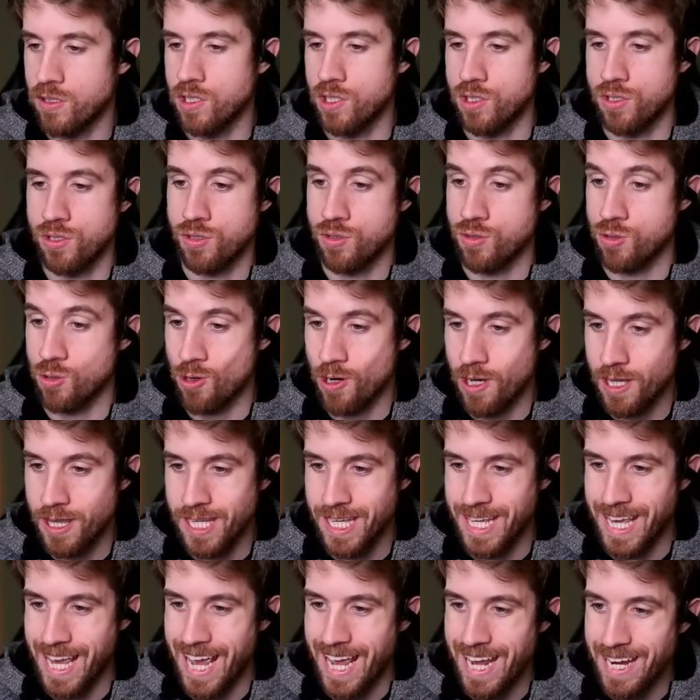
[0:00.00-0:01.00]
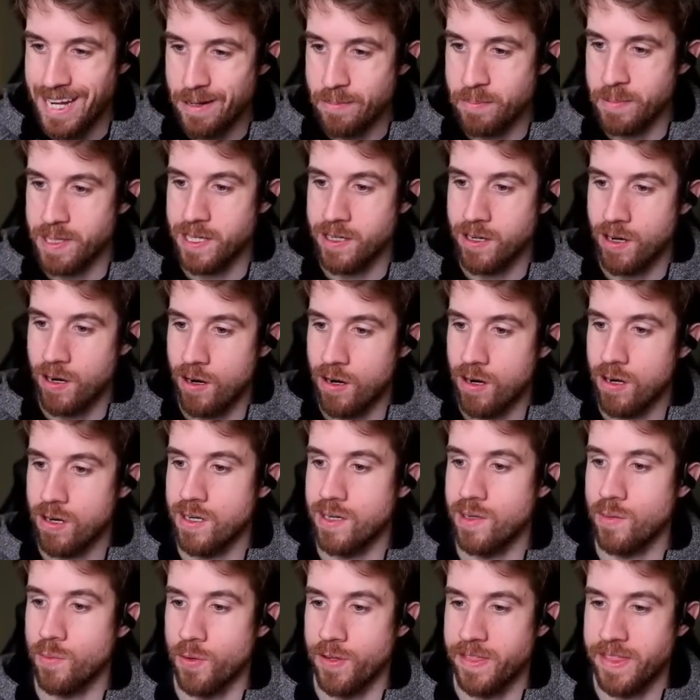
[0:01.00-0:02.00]
Destroy the enemy
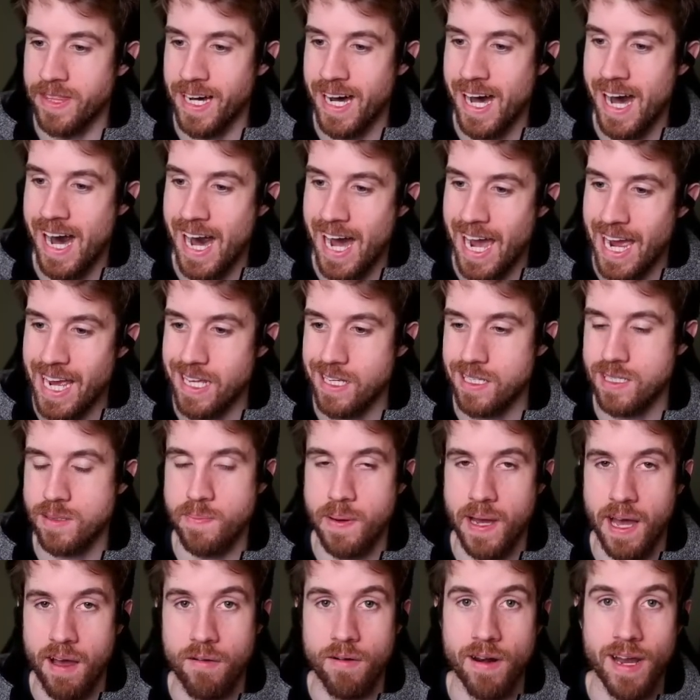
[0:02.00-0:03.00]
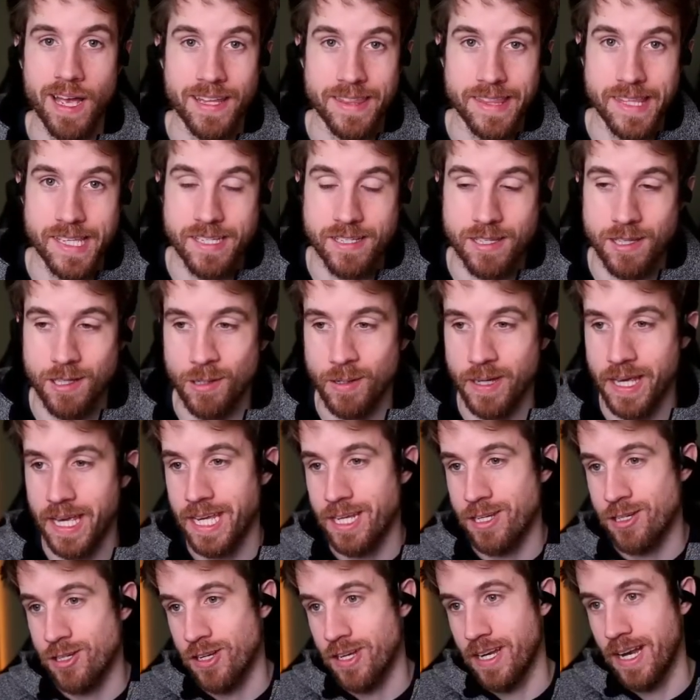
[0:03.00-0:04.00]
card with the highest power at this
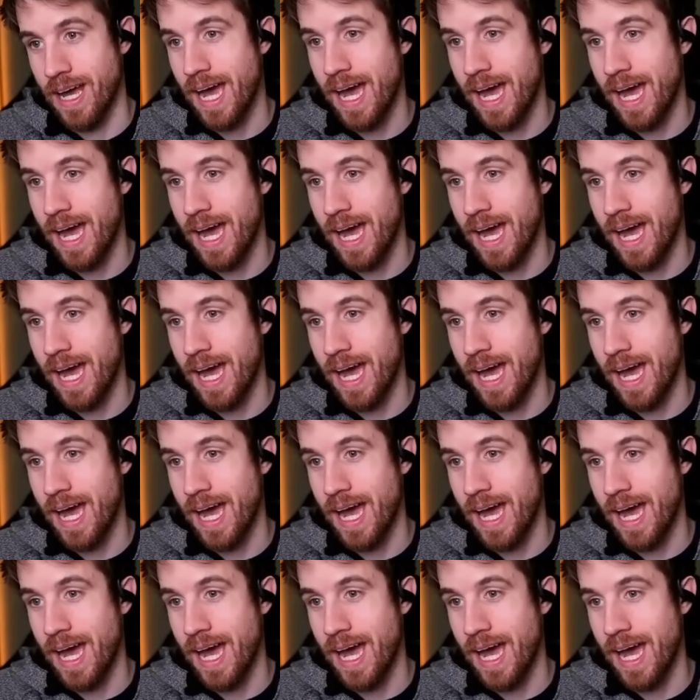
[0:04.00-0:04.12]
location.